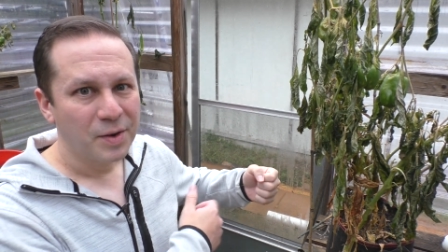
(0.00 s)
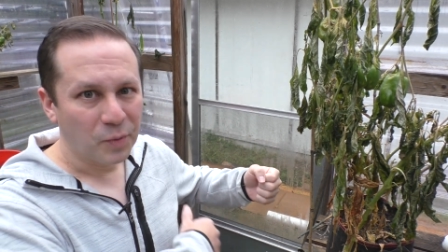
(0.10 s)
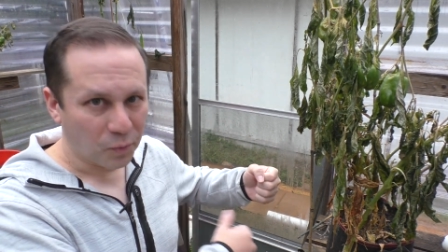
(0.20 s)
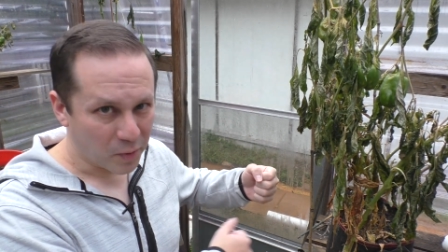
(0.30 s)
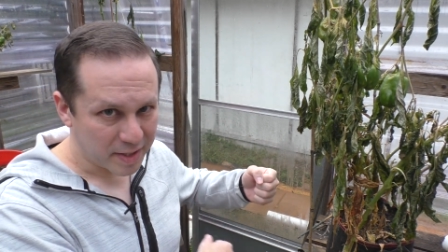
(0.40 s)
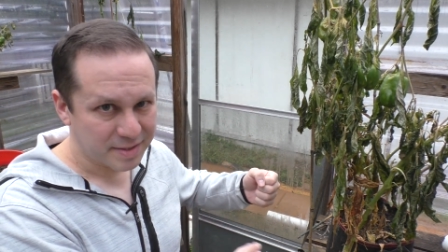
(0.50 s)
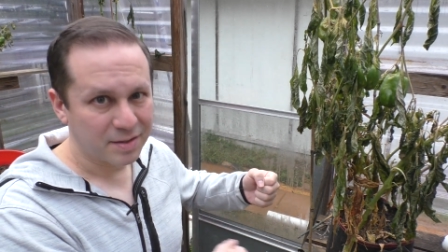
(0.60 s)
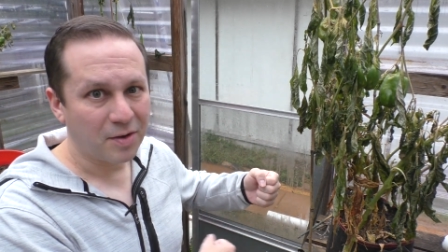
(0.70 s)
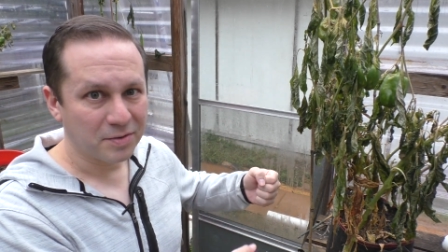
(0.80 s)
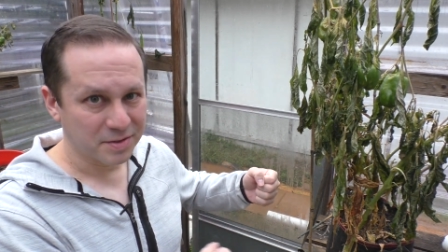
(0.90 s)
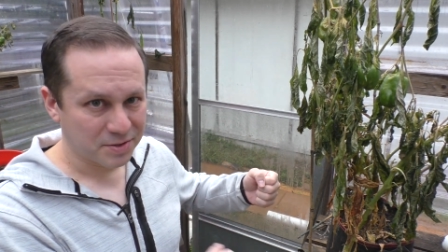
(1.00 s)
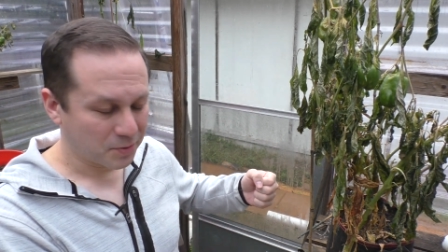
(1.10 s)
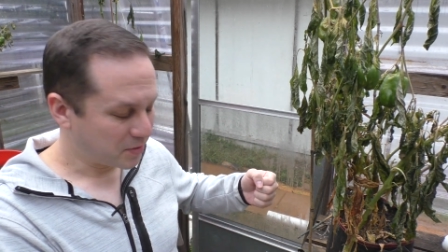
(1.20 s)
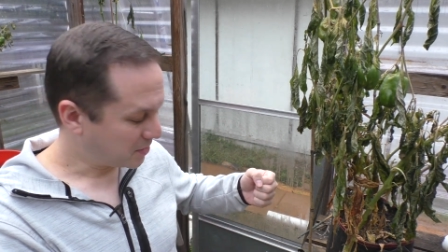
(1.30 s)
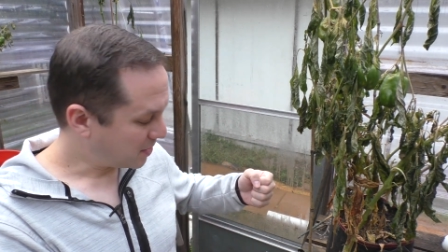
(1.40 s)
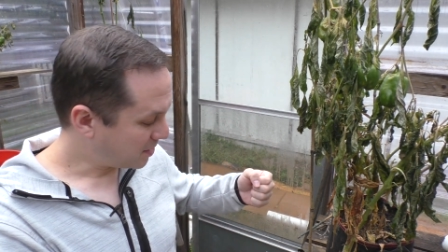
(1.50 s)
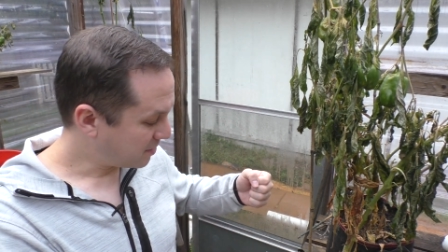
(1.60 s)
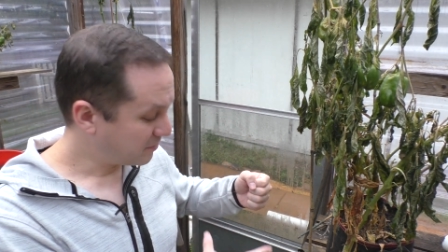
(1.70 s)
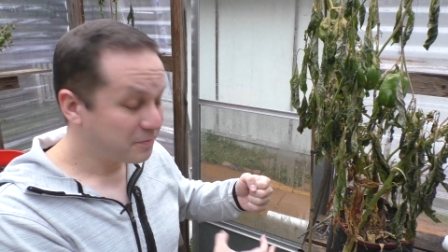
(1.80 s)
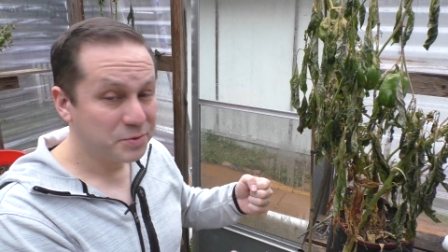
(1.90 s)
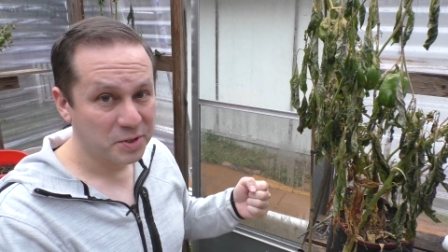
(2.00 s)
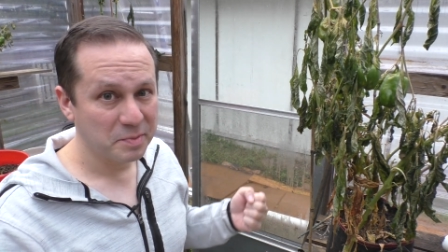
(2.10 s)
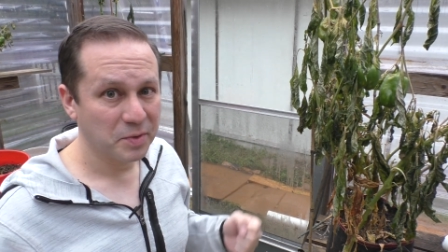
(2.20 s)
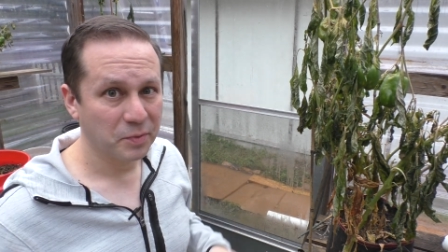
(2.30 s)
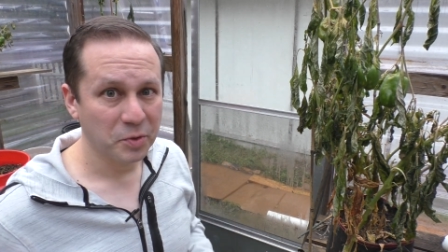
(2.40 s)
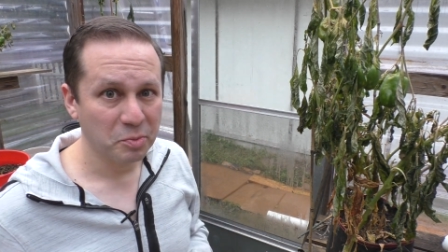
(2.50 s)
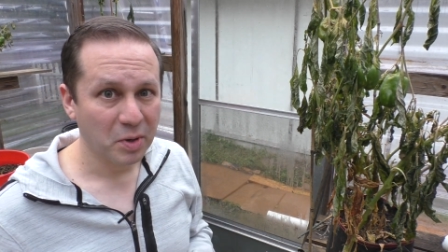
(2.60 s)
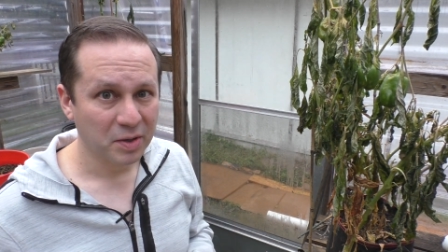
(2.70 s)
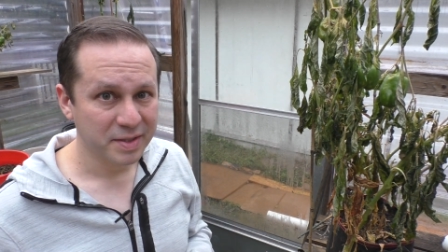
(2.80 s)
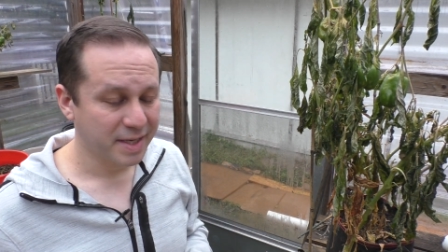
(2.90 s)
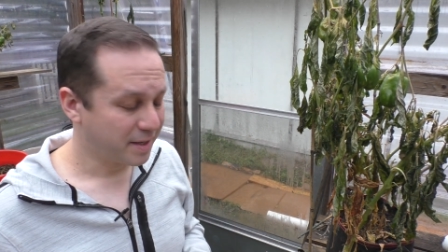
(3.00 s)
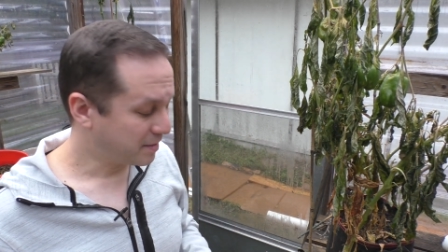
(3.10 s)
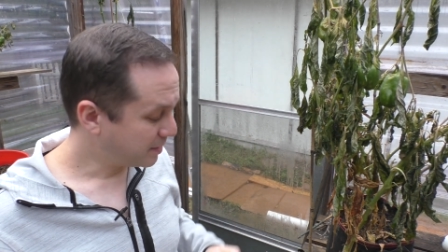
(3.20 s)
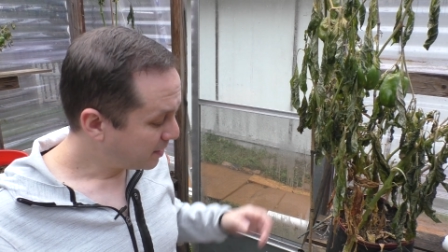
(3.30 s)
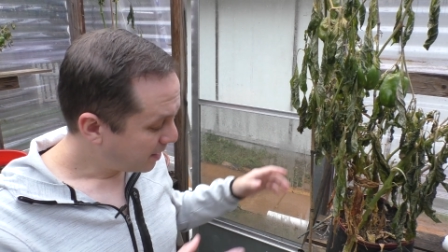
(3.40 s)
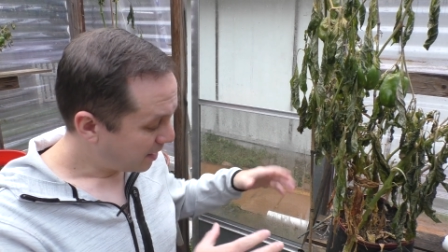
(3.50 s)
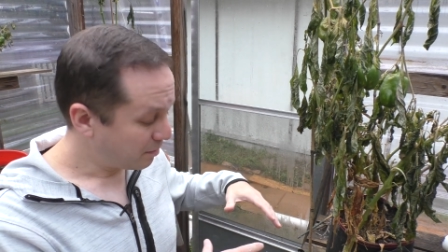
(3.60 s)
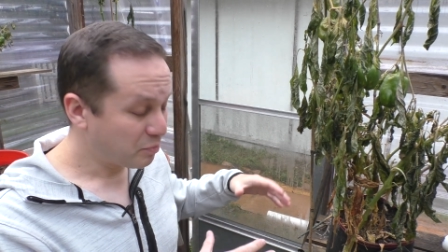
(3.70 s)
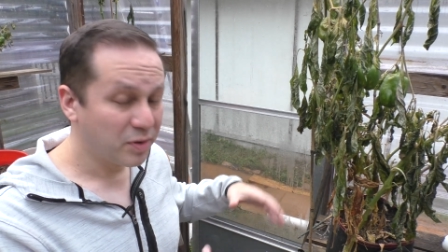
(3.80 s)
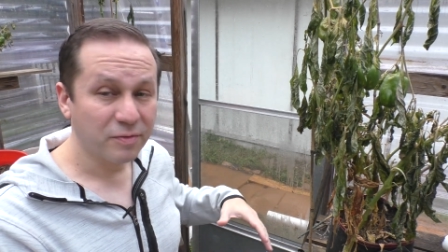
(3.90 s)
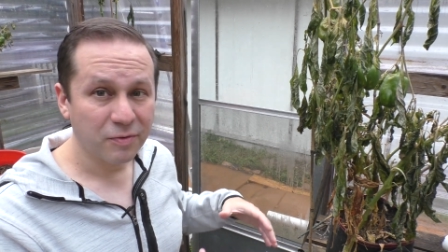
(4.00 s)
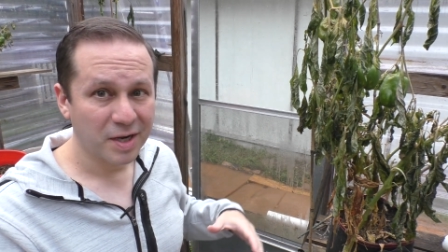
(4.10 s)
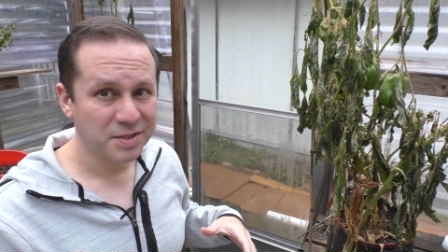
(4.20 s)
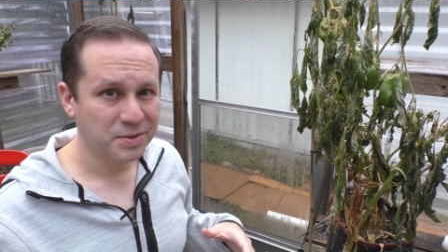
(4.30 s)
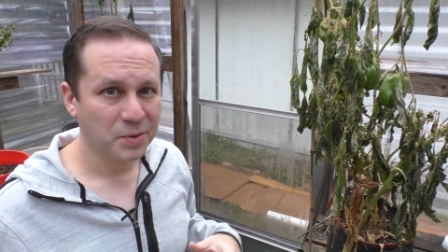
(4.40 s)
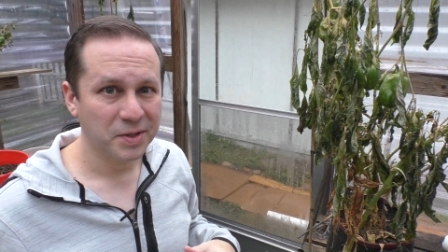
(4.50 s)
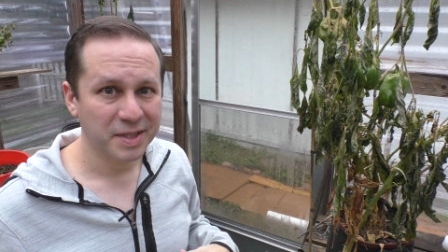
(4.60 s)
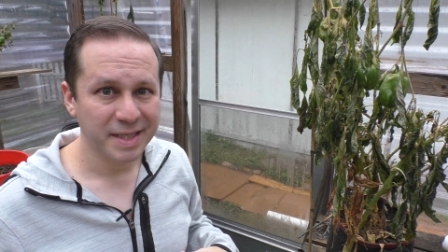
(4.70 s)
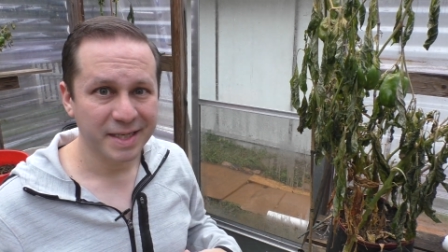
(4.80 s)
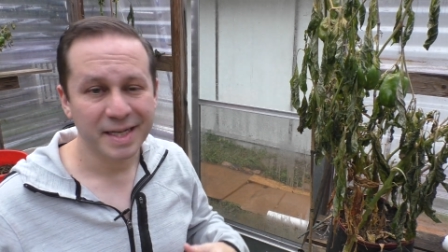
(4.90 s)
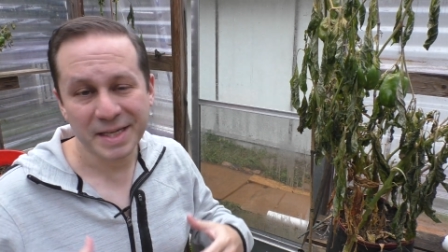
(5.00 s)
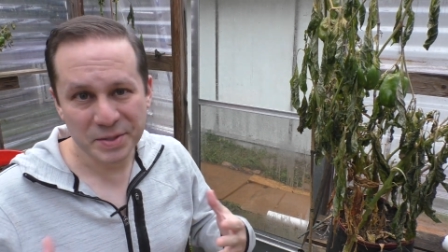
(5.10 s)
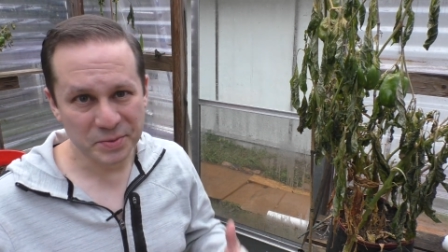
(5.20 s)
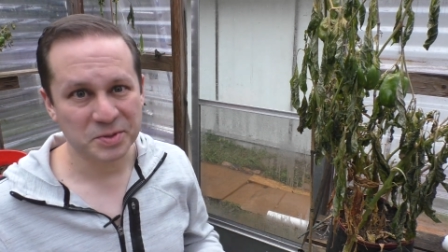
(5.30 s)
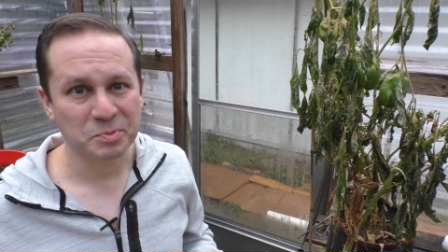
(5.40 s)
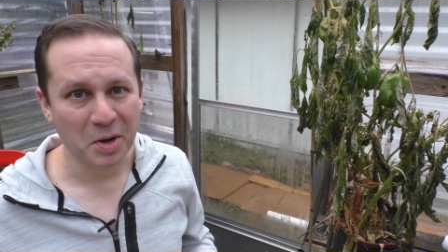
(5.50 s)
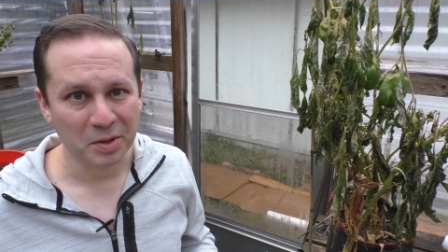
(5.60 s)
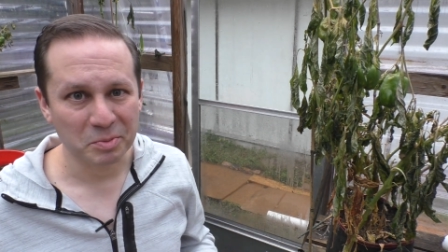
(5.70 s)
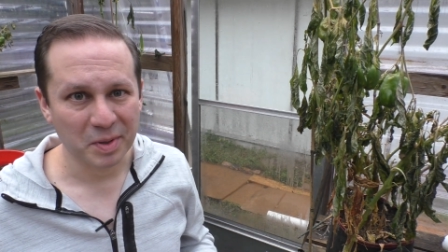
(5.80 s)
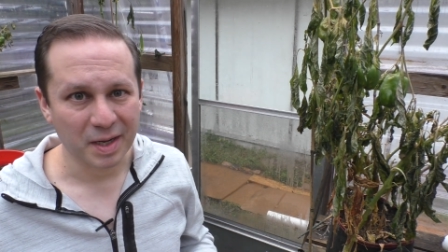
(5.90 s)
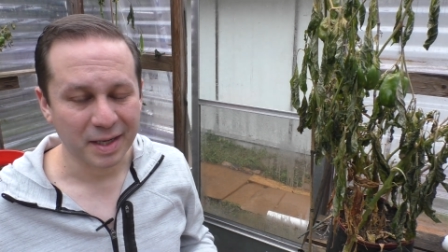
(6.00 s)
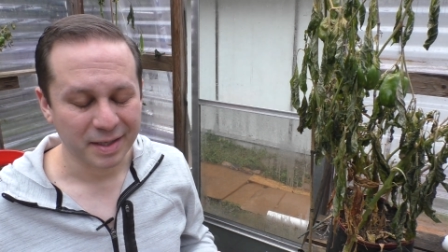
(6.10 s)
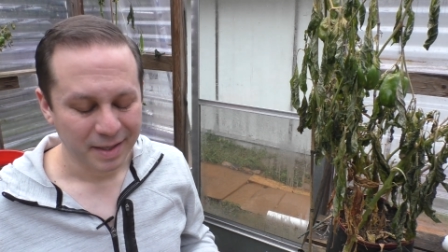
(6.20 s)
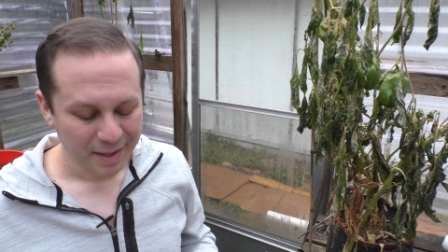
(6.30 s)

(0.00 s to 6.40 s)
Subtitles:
rinse all the soil off, trim the root ball down, and put fresh soil in it into a smaller pot.